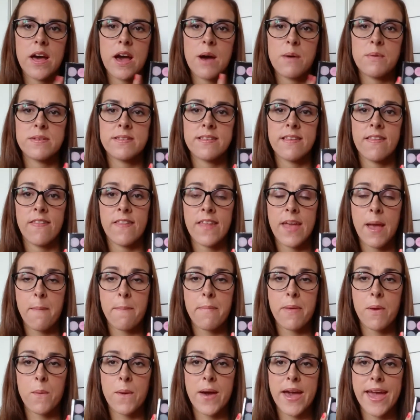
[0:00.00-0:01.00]
I was sent the
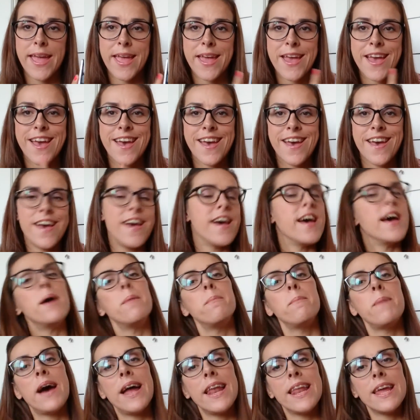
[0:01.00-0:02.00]
M U A
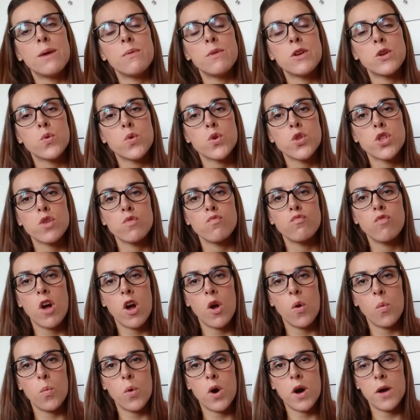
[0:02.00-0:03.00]
palette, which was the
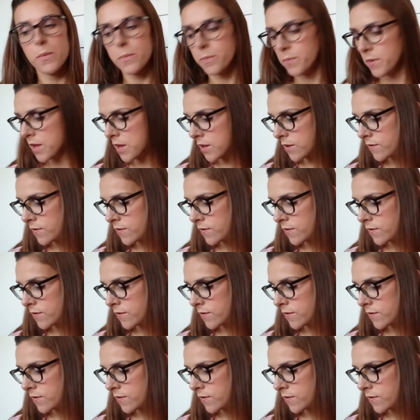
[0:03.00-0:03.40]
wrong one.